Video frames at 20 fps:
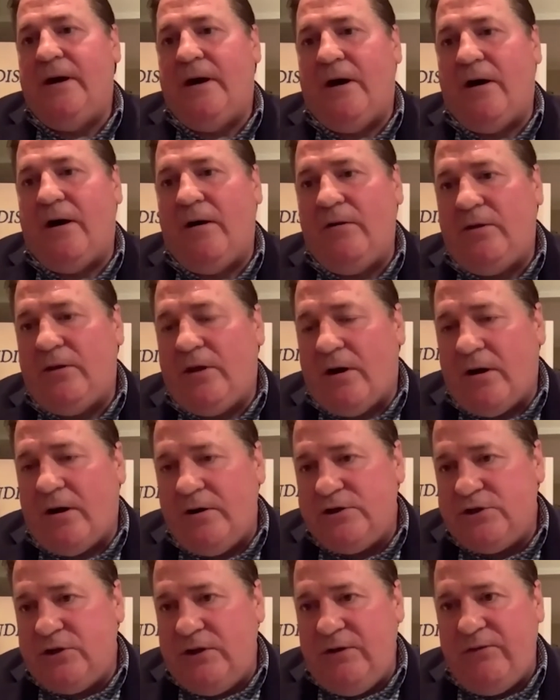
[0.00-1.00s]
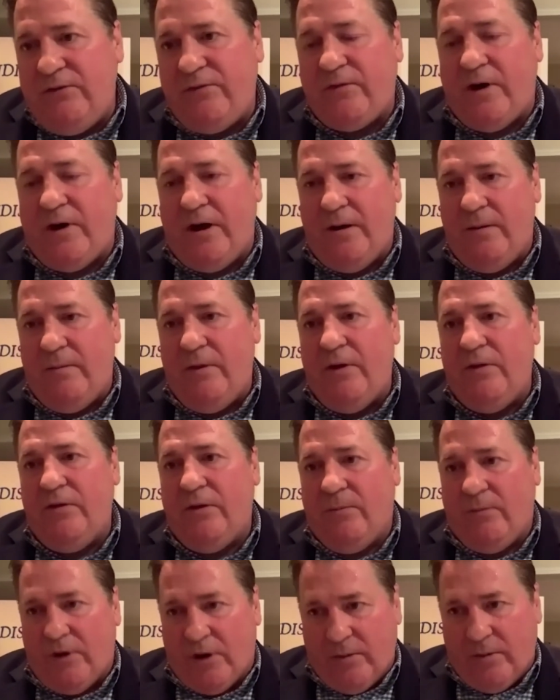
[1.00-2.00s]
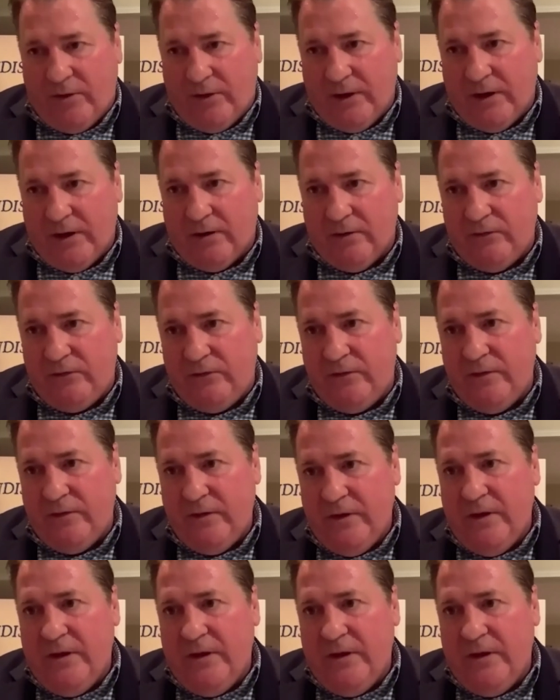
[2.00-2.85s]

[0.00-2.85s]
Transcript: are largely from the marbleheaders.